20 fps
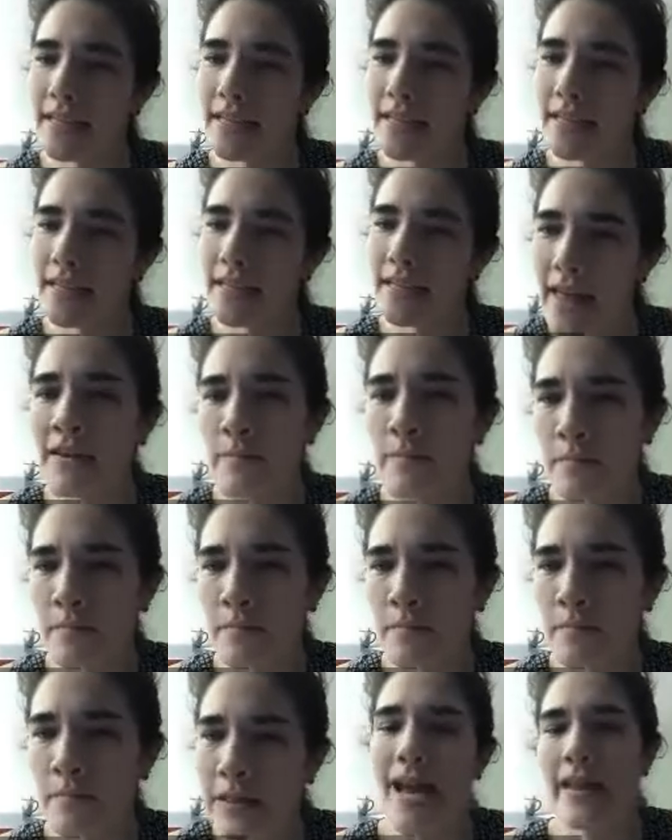that together
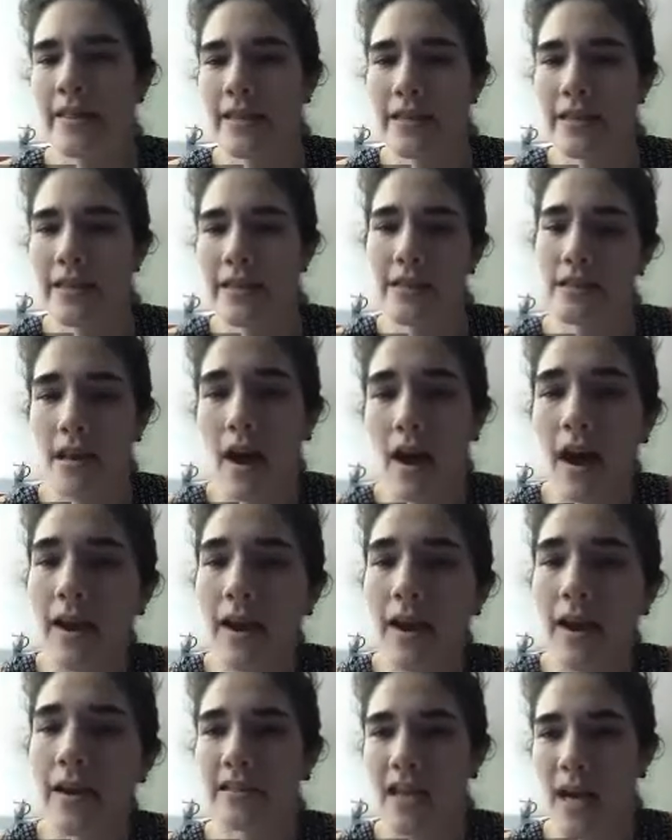imply that a
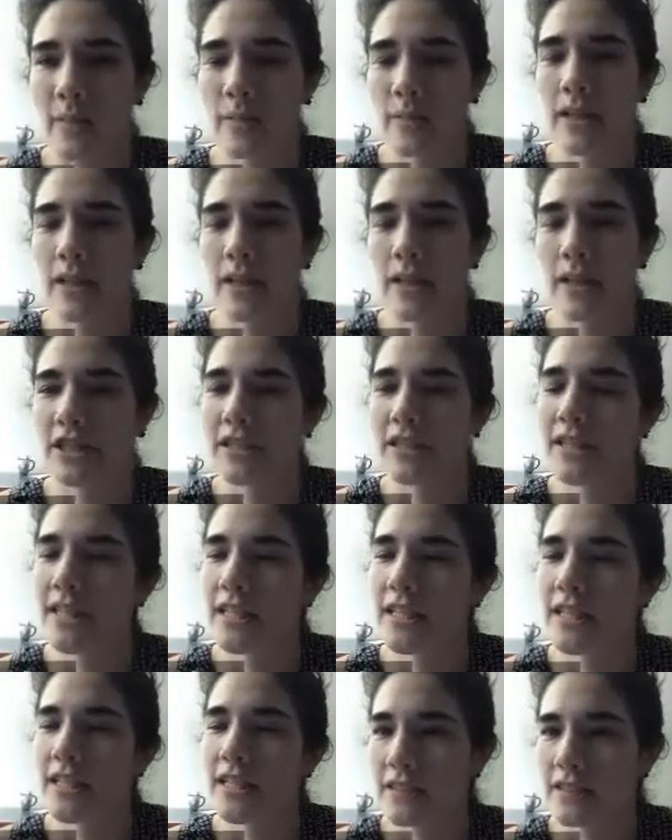knot is
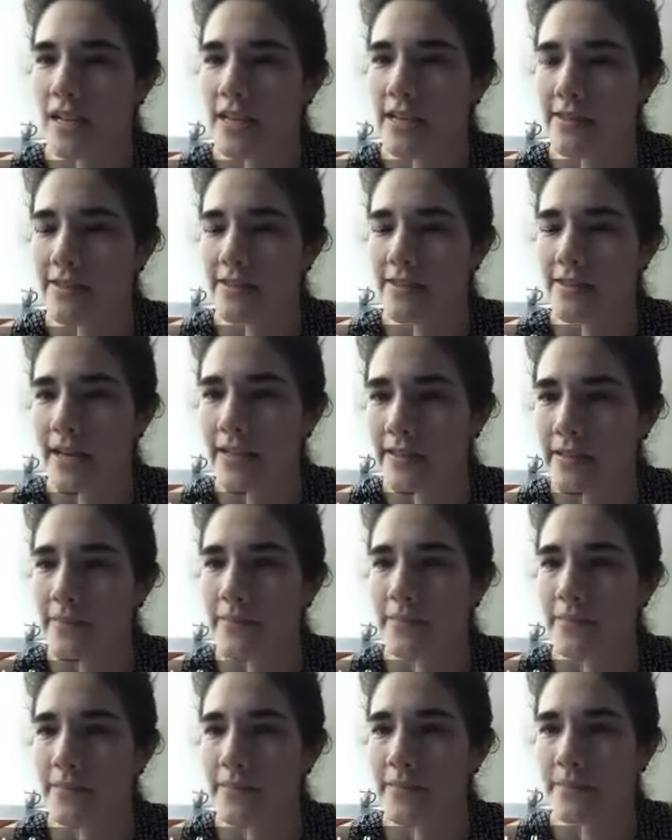topologically n-shaped
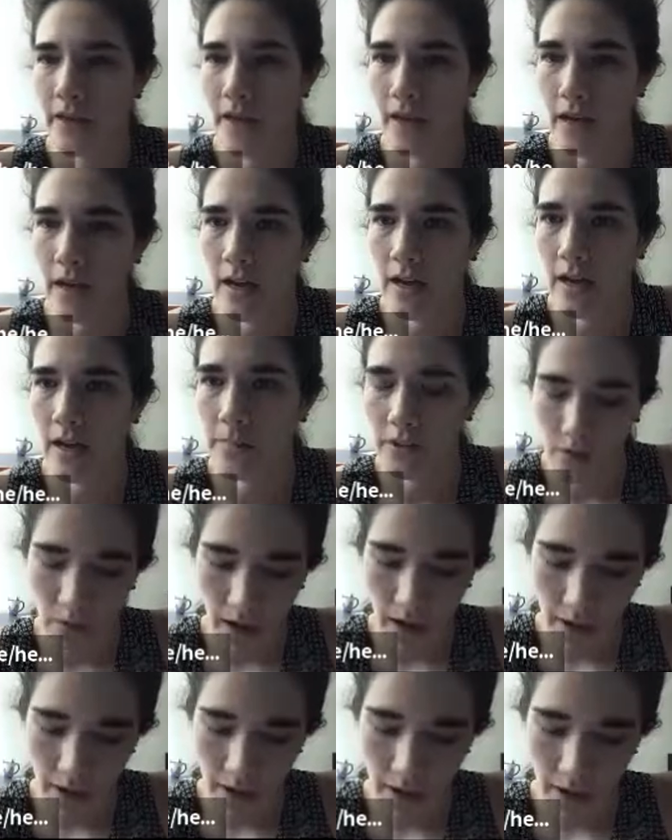slice.
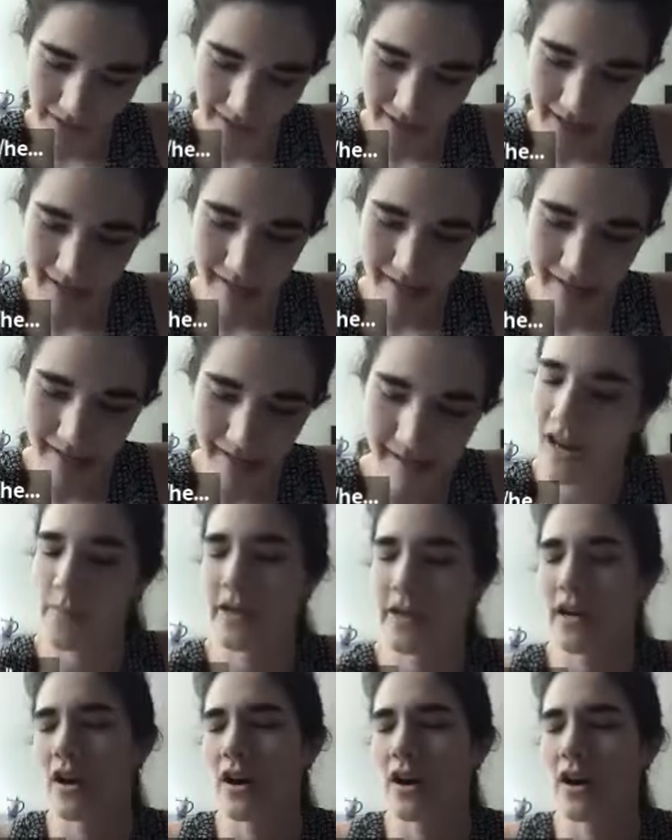So I will in a second
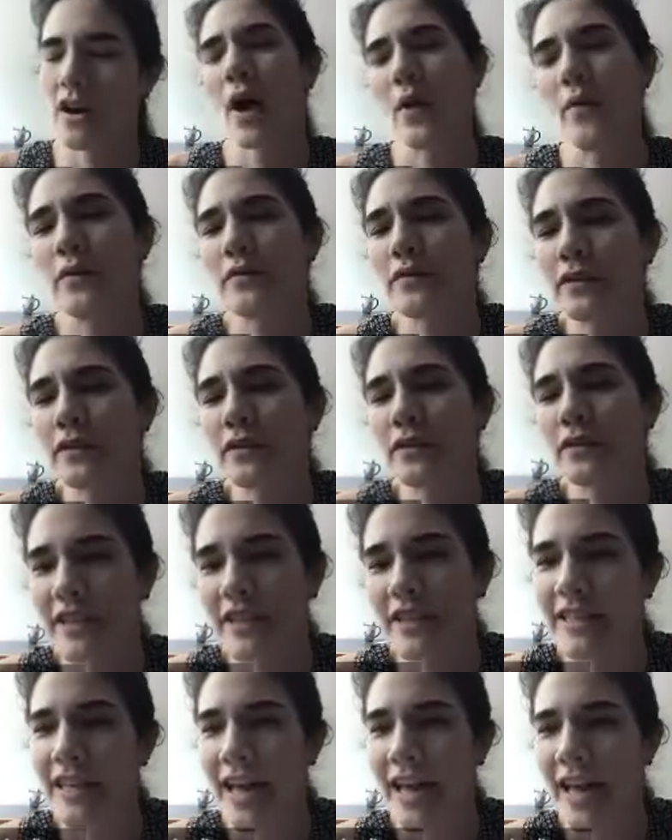comment on why we're
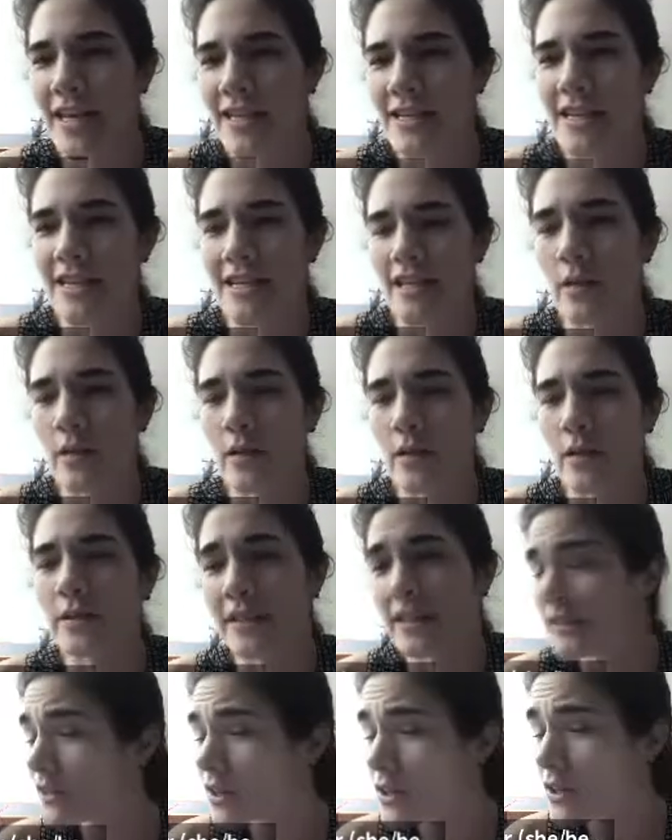restricting to n not equal to
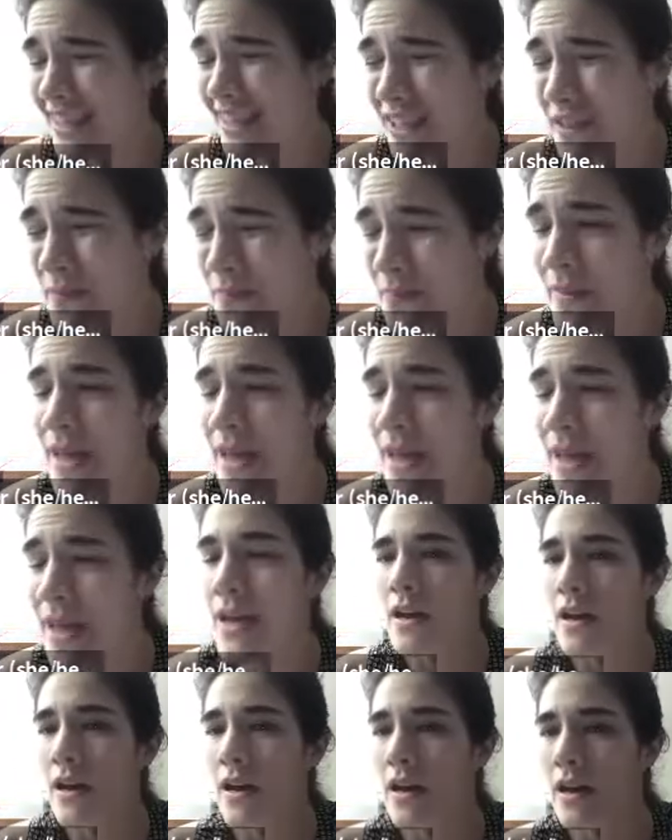0 here,
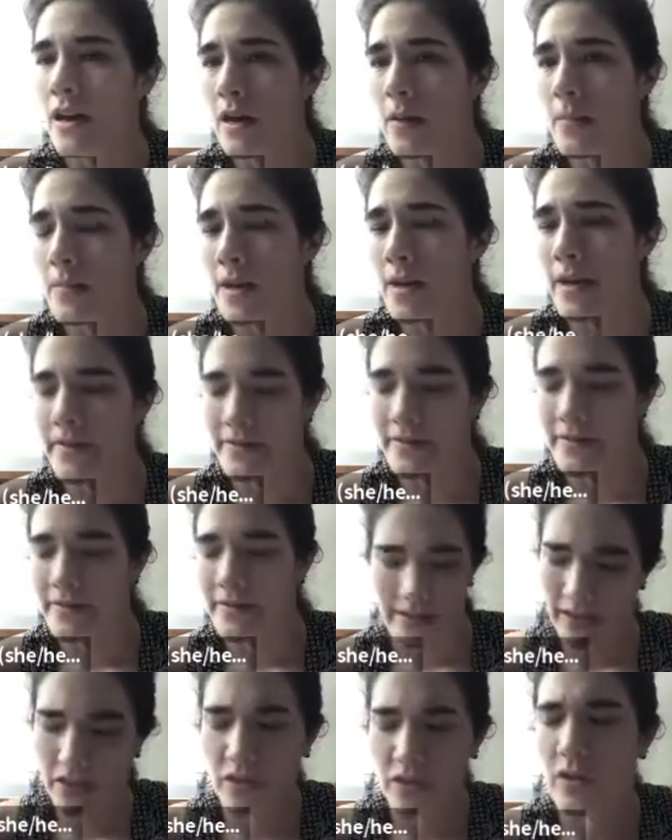and
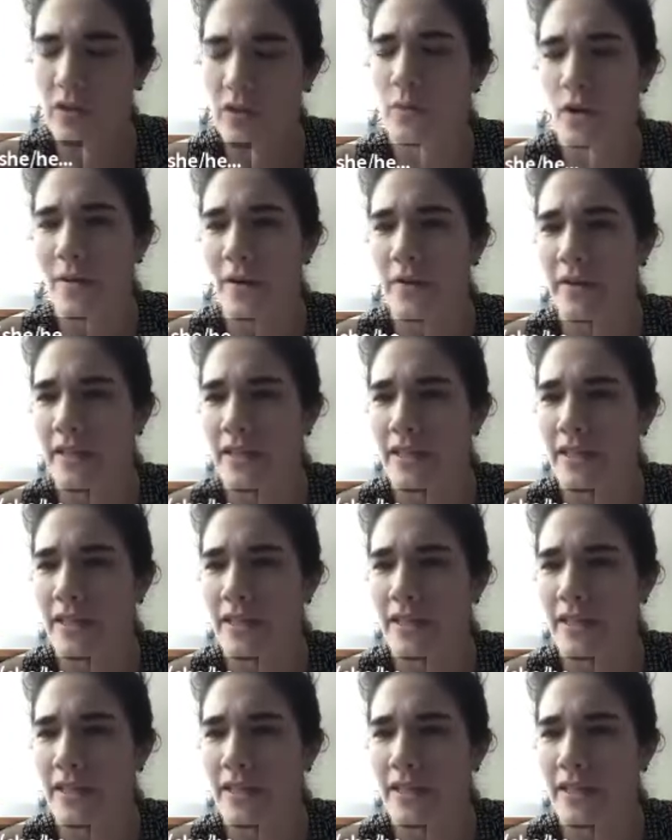then tell you some more